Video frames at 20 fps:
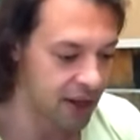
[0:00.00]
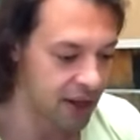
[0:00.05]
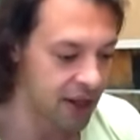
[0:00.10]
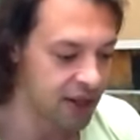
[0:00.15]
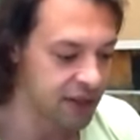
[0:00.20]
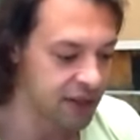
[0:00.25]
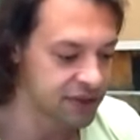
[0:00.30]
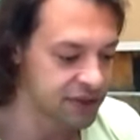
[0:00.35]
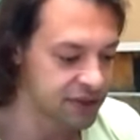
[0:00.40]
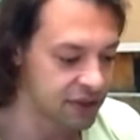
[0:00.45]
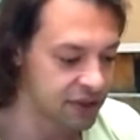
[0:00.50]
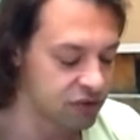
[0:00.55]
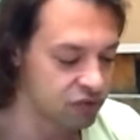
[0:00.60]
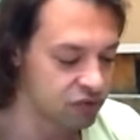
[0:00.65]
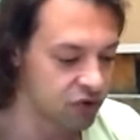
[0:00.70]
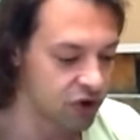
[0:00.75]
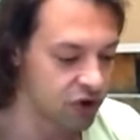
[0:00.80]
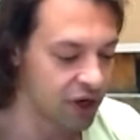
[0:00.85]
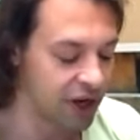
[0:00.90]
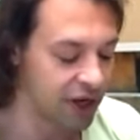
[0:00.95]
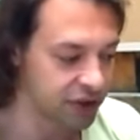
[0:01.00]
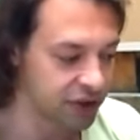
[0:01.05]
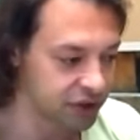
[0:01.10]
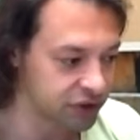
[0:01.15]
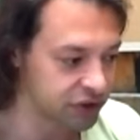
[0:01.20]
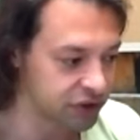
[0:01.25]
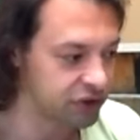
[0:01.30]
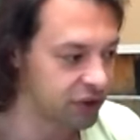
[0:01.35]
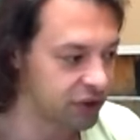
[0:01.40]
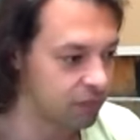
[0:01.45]
his
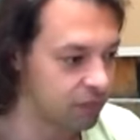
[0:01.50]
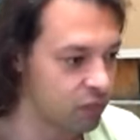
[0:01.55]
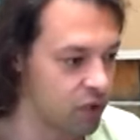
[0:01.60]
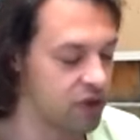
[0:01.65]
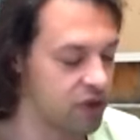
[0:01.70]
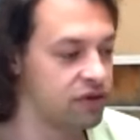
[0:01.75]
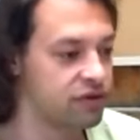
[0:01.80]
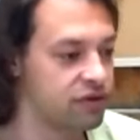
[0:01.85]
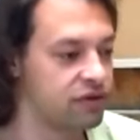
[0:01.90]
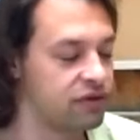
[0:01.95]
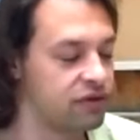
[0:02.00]
relationship with